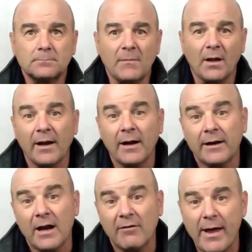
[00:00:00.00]

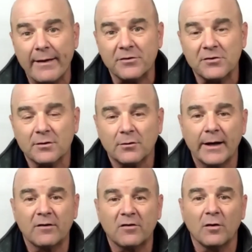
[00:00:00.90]
never ends, right?
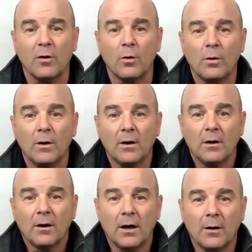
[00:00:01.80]
So,
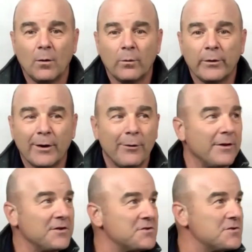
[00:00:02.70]

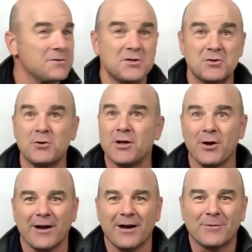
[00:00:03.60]
this studio
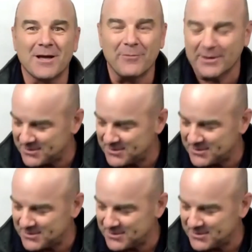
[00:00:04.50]
that I'm coming to